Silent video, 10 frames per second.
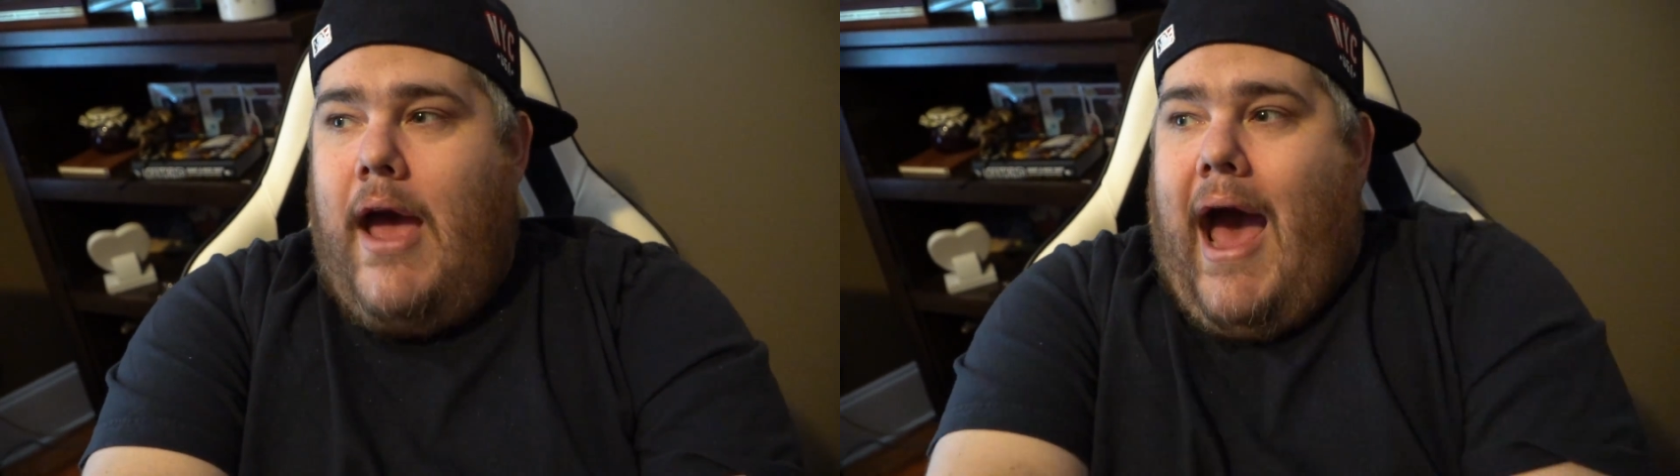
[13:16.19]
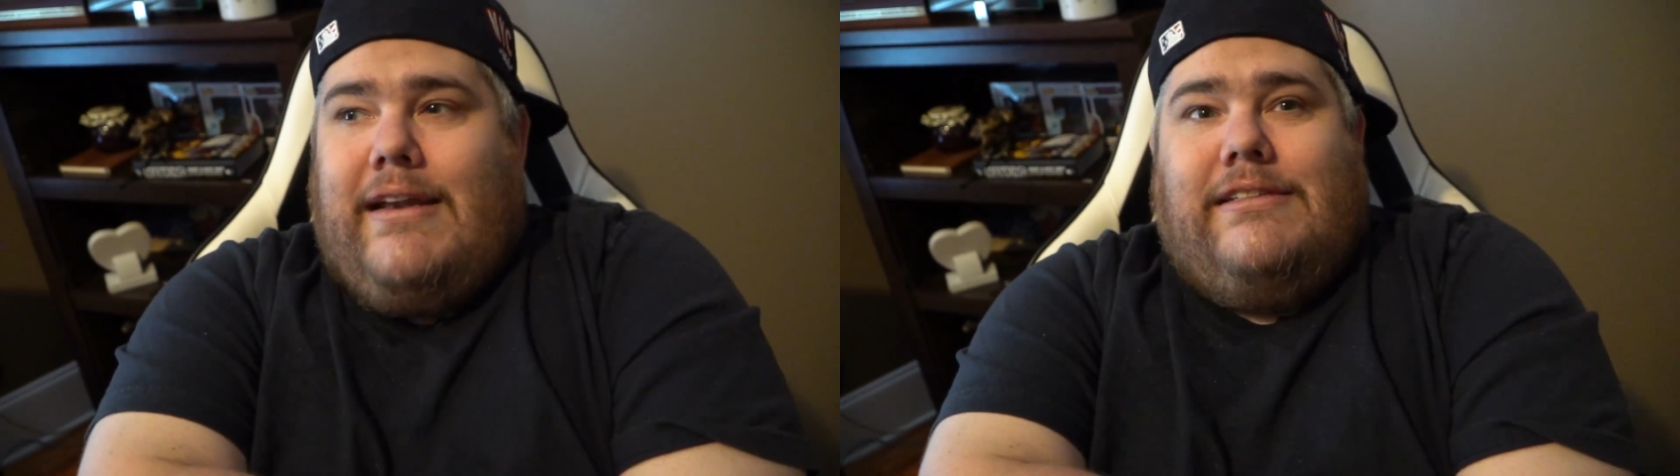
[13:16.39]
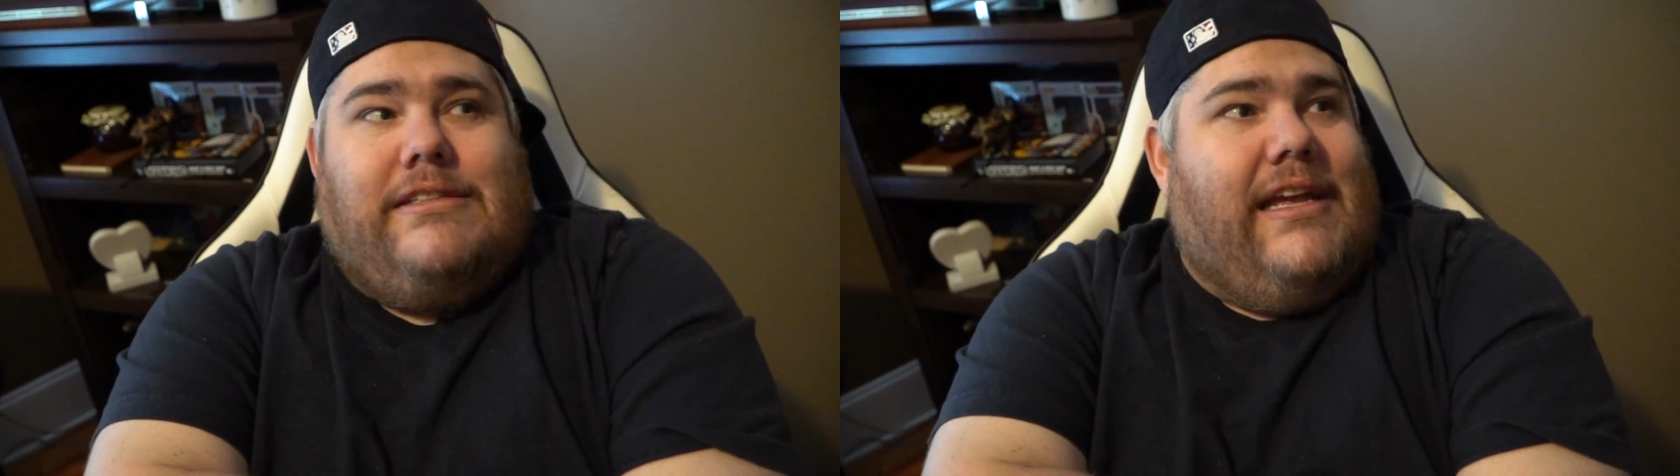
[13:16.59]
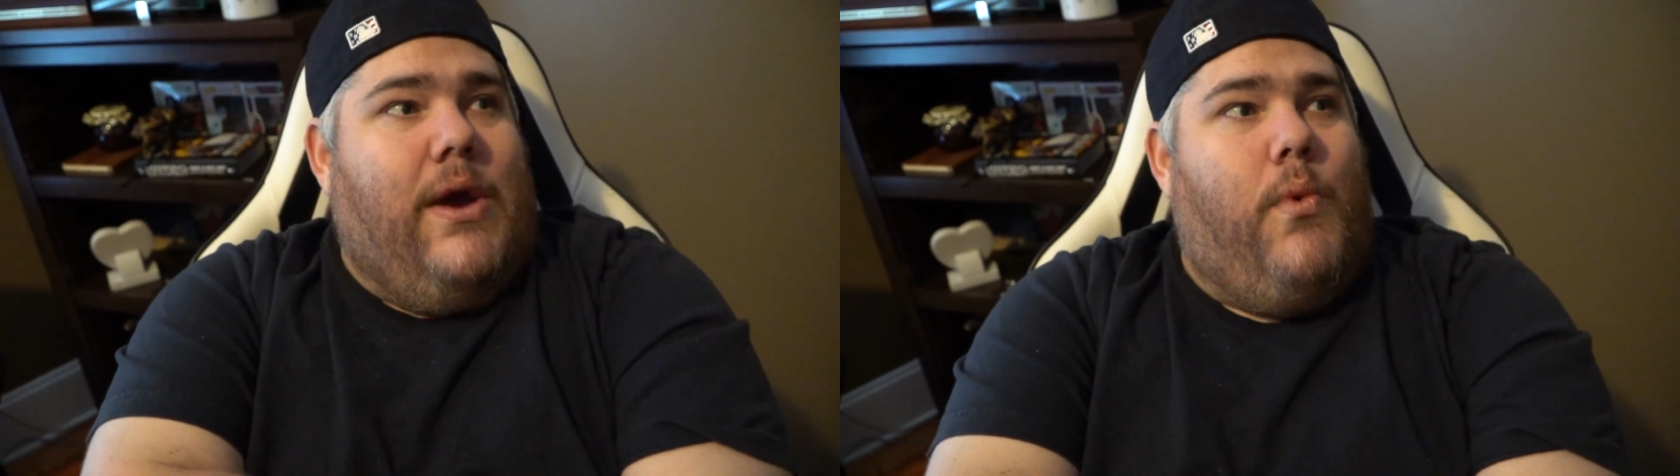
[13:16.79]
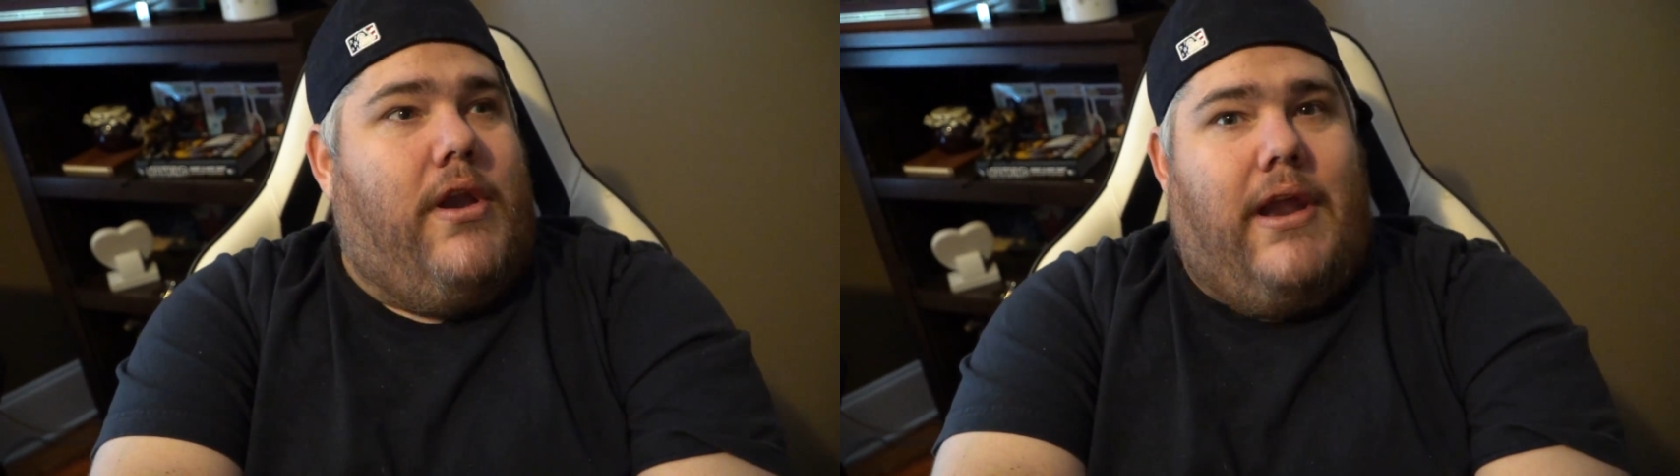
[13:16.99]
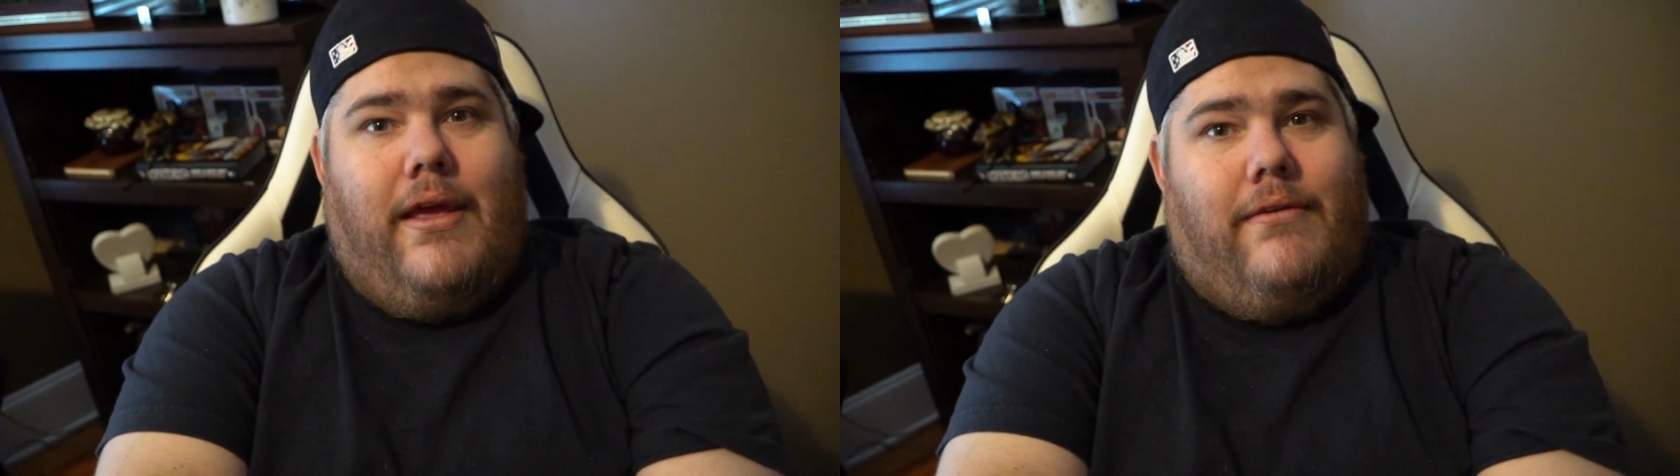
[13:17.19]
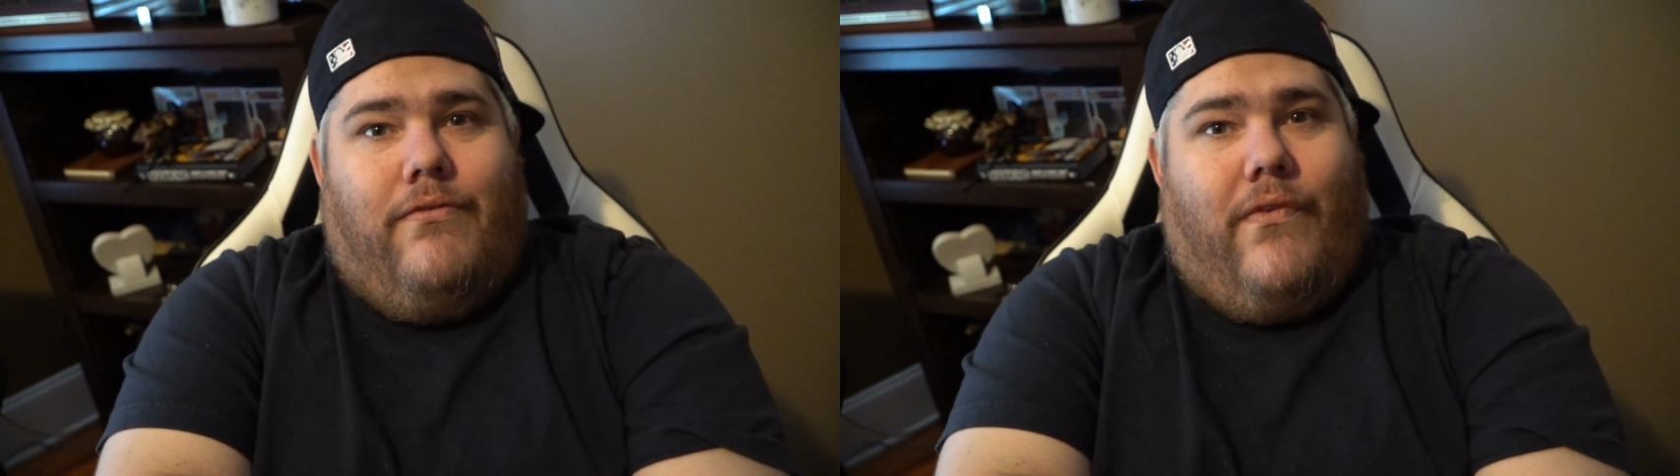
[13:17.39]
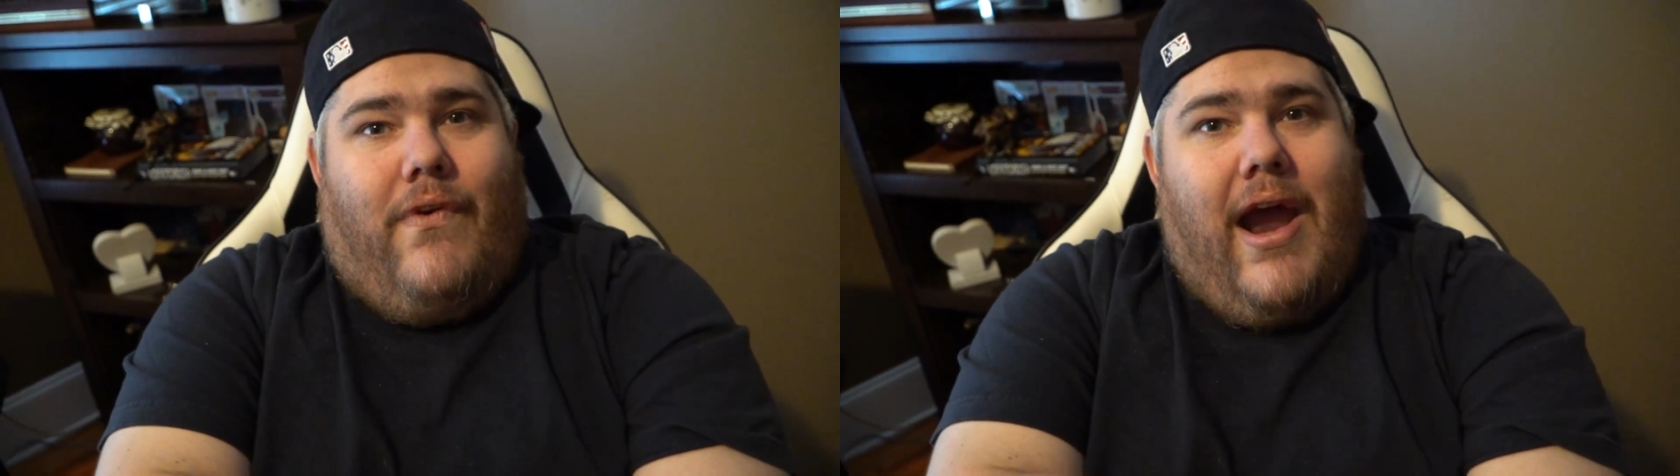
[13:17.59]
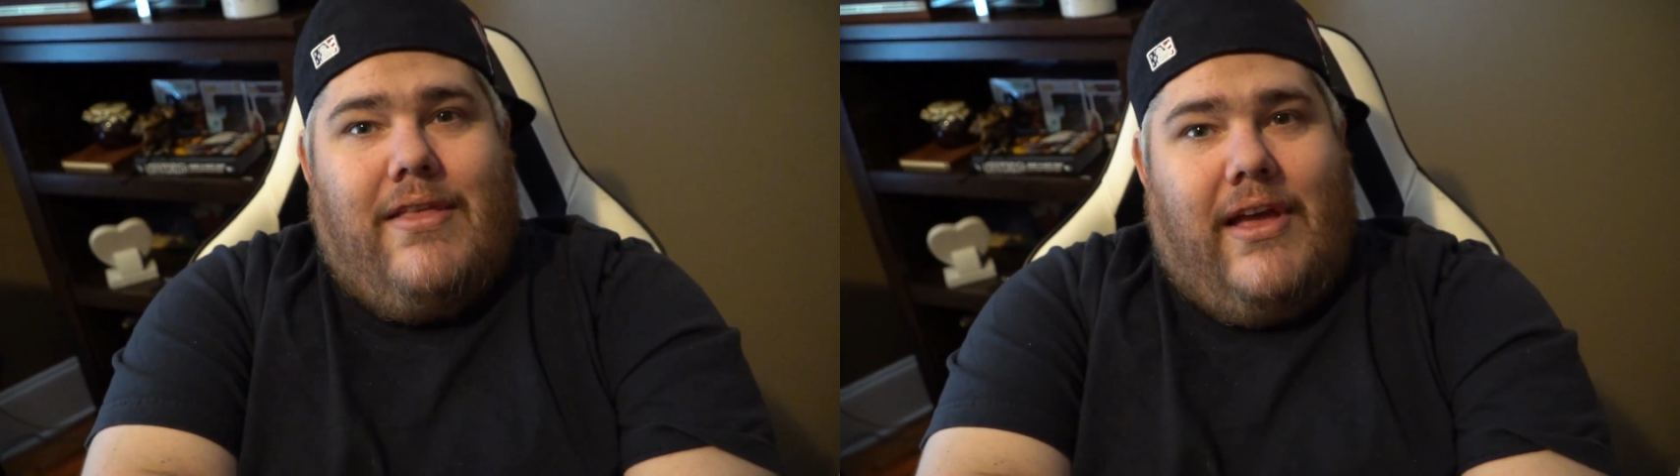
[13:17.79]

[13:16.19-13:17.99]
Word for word: I'd see it one day, right?